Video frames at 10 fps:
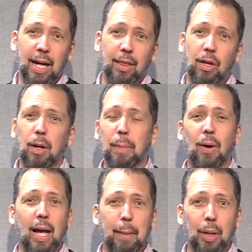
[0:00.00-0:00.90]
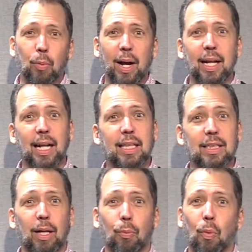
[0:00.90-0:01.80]
I thought about Hemingway, and I
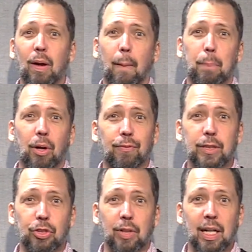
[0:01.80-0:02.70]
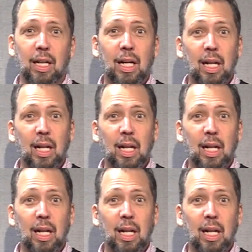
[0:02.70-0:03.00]
said, what a perfect drink.